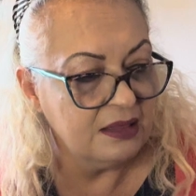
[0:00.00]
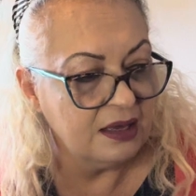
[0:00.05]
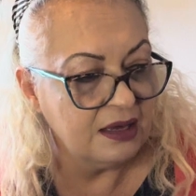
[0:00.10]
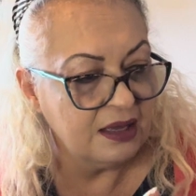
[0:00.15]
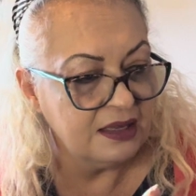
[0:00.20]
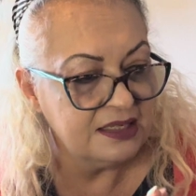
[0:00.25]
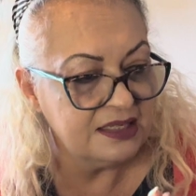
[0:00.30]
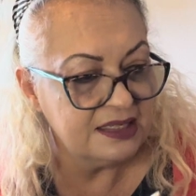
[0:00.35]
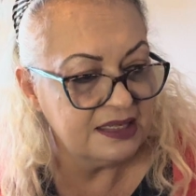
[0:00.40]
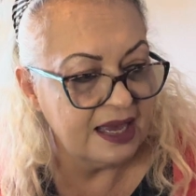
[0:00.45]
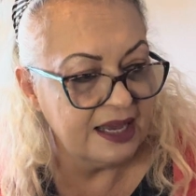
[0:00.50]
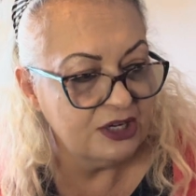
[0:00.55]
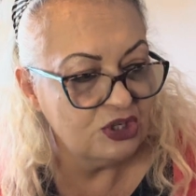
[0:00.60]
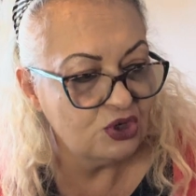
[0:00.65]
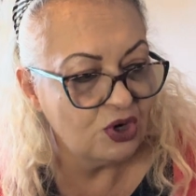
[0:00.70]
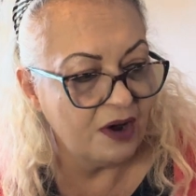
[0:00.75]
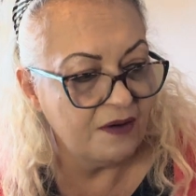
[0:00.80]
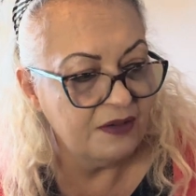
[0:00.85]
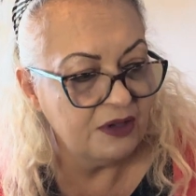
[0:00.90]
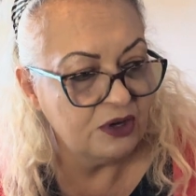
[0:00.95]
the
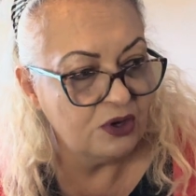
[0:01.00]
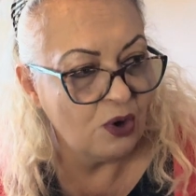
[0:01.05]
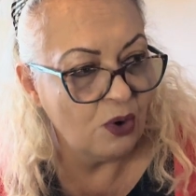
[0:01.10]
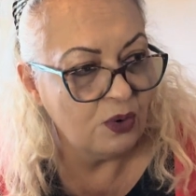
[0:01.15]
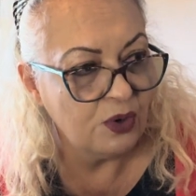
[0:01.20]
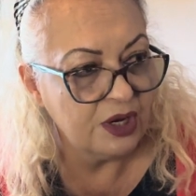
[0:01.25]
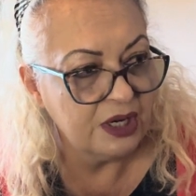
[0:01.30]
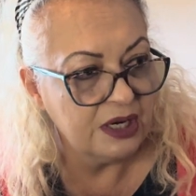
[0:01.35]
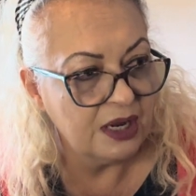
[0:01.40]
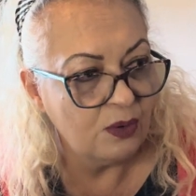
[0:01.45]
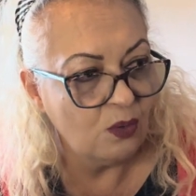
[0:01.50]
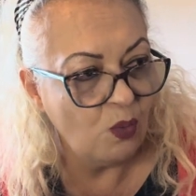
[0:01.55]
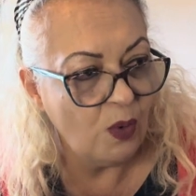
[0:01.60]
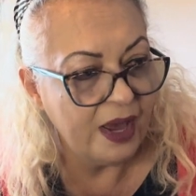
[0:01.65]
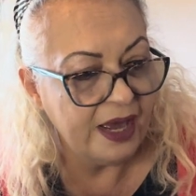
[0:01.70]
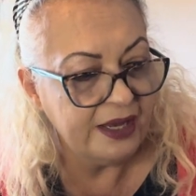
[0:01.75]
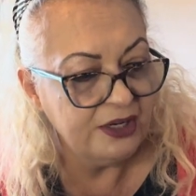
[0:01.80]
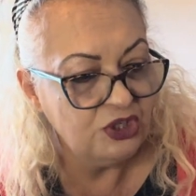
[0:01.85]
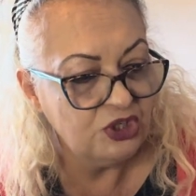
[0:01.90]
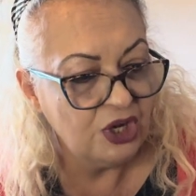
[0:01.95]
center of the coconut
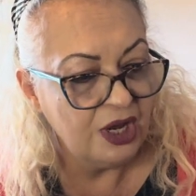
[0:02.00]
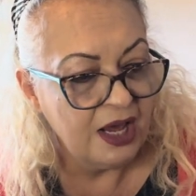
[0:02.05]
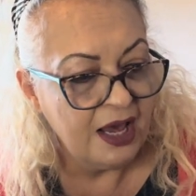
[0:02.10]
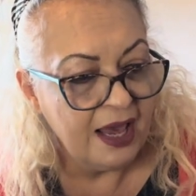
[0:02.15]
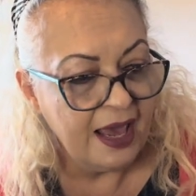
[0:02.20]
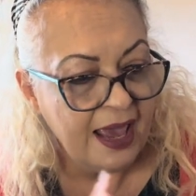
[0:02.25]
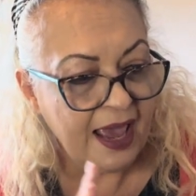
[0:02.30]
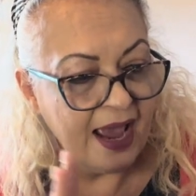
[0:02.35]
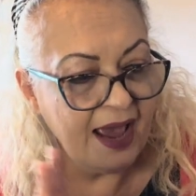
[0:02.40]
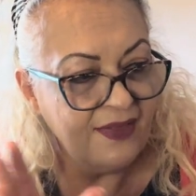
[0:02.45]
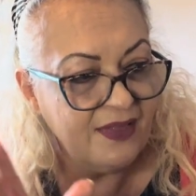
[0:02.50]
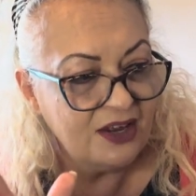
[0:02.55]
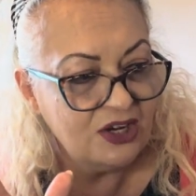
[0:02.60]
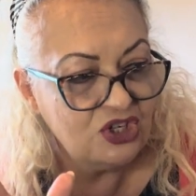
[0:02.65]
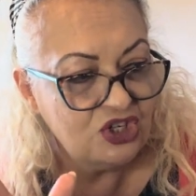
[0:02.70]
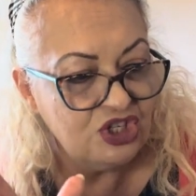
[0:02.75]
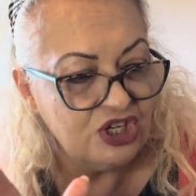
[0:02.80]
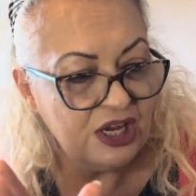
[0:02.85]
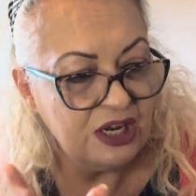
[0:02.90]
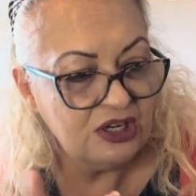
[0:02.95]
wedge, and then
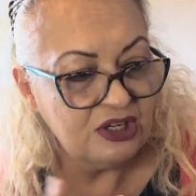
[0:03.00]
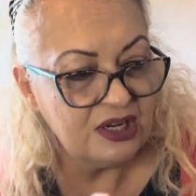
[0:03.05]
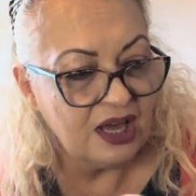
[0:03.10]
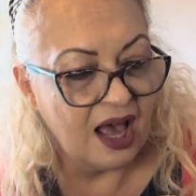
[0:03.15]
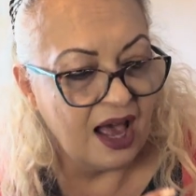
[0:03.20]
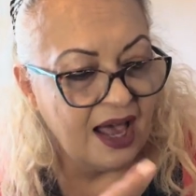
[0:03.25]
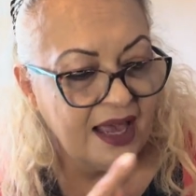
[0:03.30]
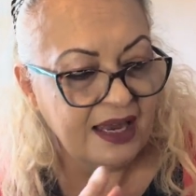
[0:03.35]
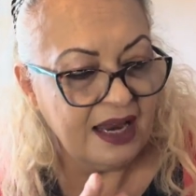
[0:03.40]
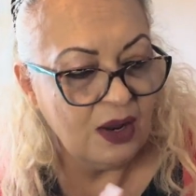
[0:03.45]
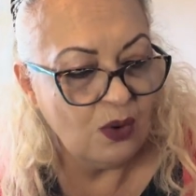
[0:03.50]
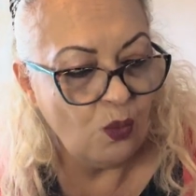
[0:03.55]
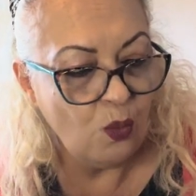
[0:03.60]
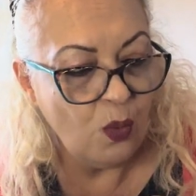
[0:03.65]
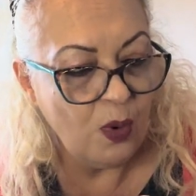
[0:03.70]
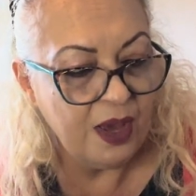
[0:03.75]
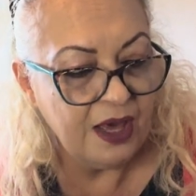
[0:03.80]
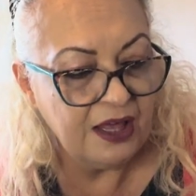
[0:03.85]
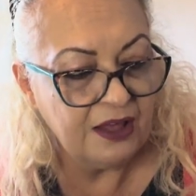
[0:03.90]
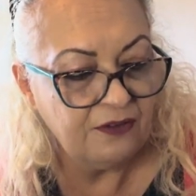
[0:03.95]
she tied it
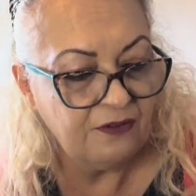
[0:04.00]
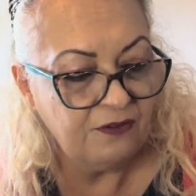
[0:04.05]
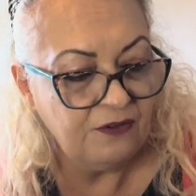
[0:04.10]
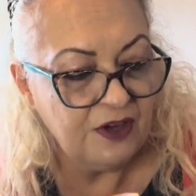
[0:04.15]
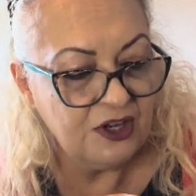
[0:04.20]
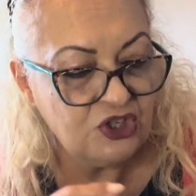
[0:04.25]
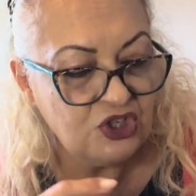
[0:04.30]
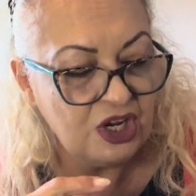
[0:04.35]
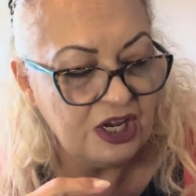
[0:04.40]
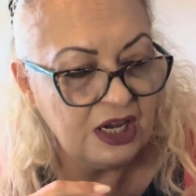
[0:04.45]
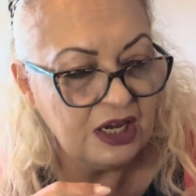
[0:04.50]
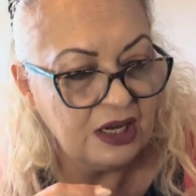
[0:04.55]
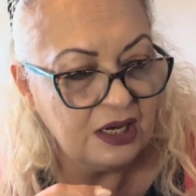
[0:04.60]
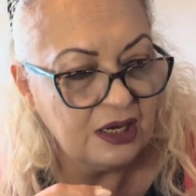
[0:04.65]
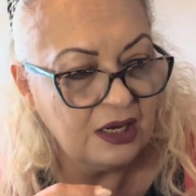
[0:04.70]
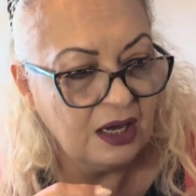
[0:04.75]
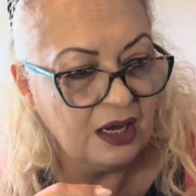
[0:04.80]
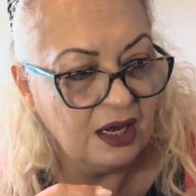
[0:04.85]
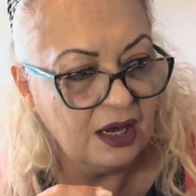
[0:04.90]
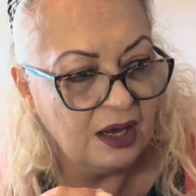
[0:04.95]
with fishing
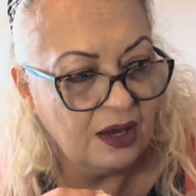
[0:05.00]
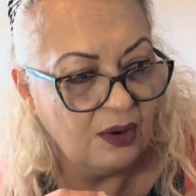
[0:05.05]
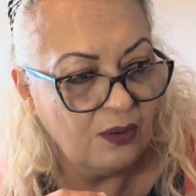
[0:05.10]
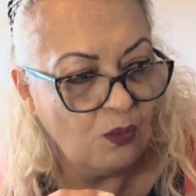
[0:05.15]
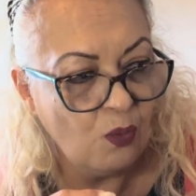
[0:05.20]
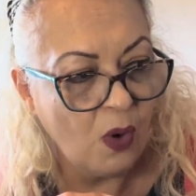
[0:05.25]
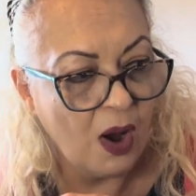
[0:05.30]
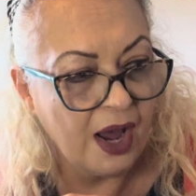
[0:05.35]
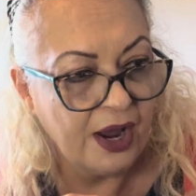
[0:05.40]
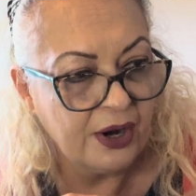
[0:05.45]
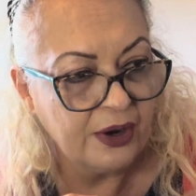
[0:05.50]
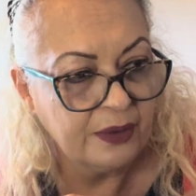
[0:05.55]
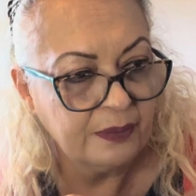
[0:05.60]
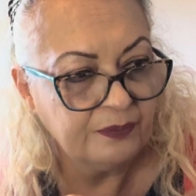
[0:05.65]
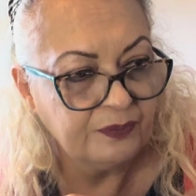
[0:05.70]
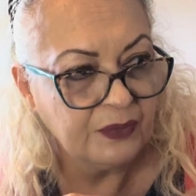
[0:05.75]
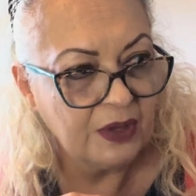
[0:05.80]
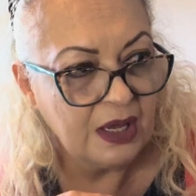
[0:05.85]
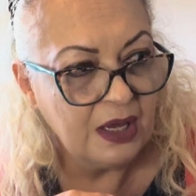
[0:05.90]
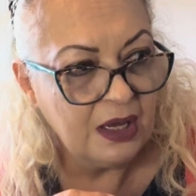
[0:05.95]
wire,
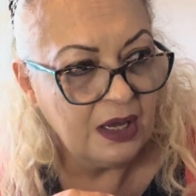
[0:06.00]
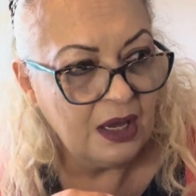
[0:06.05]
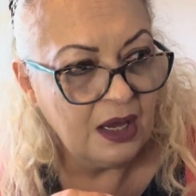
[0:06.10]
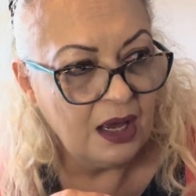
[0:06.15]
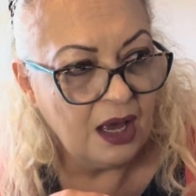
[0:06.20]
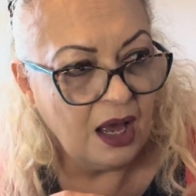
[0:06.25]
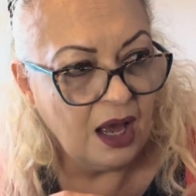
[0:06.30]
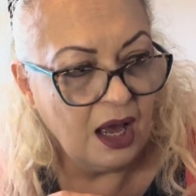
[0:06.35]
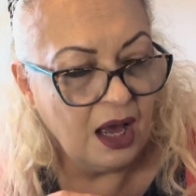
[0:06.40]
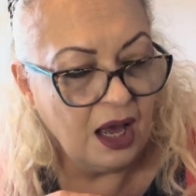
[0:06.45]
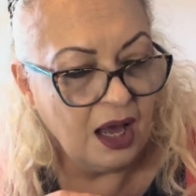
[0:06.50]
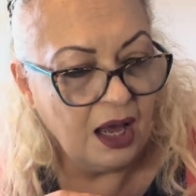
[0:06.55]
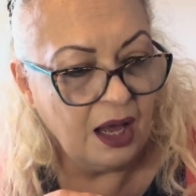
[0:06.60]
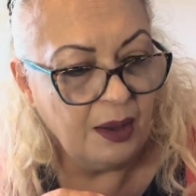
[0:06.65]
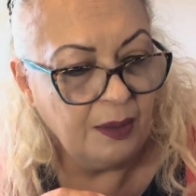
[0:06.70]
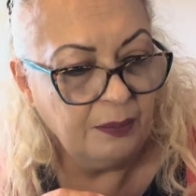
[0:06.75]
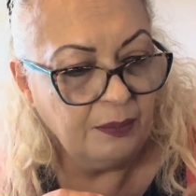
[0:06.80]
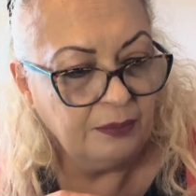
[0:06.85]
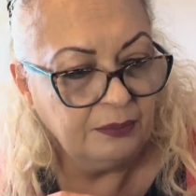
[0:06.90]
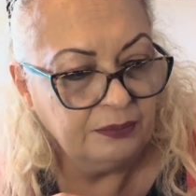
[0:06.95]

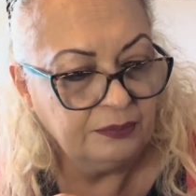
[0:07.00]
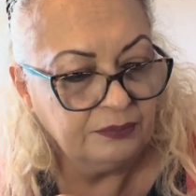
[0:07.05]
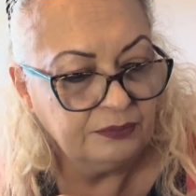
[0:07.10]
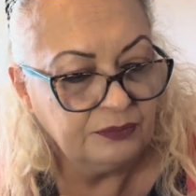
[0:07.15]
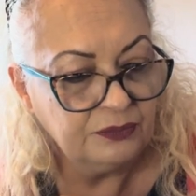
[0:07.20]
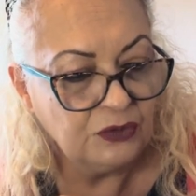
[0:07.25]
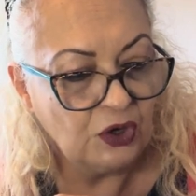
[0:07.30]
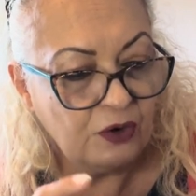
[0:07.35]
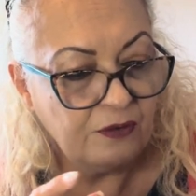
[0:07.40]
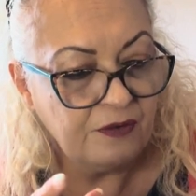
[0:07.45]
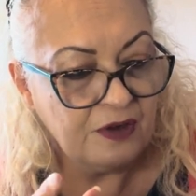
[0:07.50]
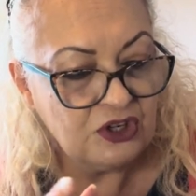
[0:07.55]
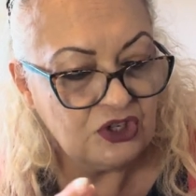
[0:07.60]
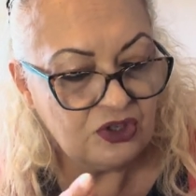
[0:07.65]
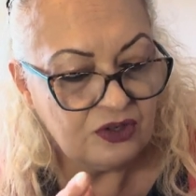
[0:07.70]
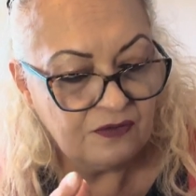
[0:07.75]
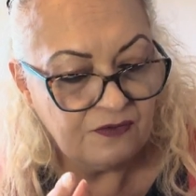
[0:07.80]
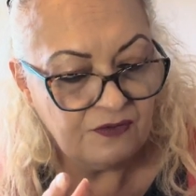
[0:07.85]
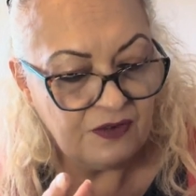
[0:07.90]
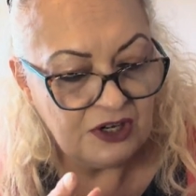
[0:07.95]
or
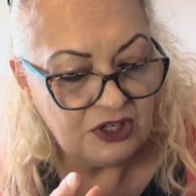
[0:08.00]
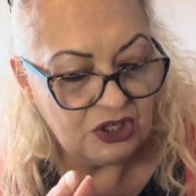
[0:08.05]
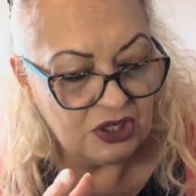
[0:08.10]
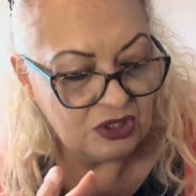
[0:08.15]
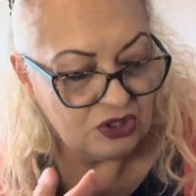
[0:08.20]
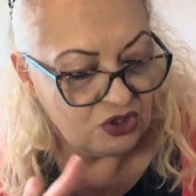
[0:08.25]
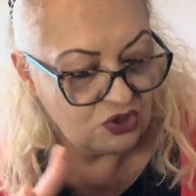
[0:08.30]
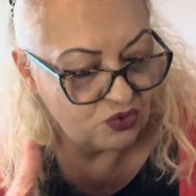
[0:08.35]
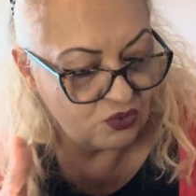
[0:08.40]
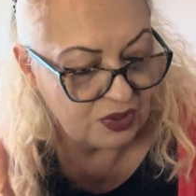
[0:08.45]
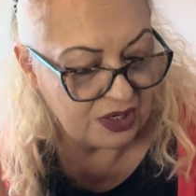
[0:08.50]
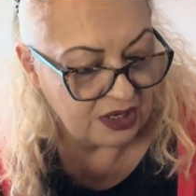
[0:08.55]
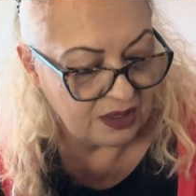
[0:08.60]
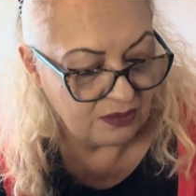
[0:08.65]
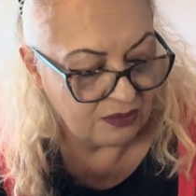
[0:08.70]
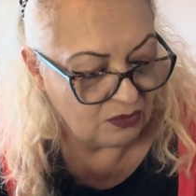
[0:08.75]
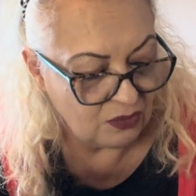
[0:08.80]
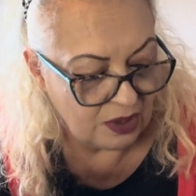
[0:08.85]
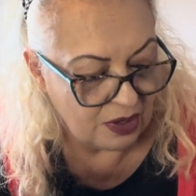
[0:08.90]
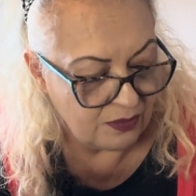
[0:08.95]
fishing
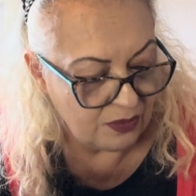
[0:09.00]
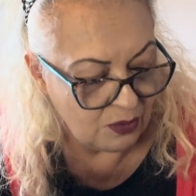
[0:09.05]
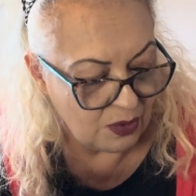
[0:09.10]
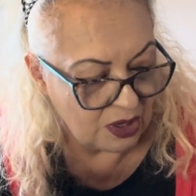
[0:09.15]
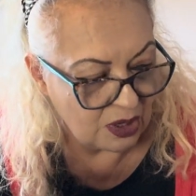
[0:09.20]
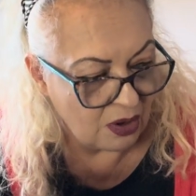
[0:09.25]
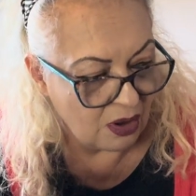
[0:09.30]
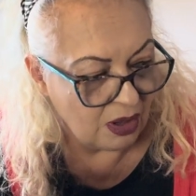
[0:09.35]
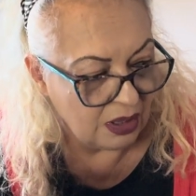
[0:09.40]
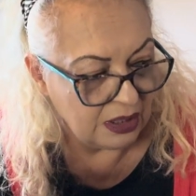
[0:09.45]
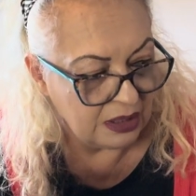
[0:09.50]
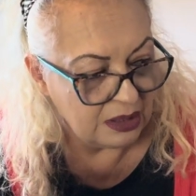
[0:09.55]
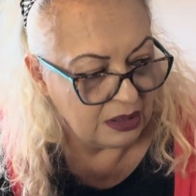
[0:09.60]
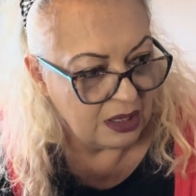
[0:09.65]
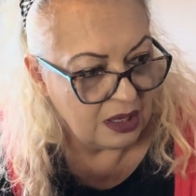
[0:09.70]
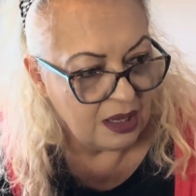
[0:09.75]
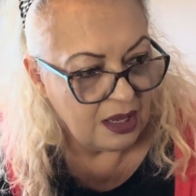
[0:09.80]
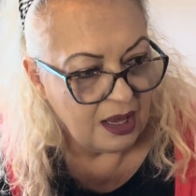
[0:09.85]
string, whatever you want to call it.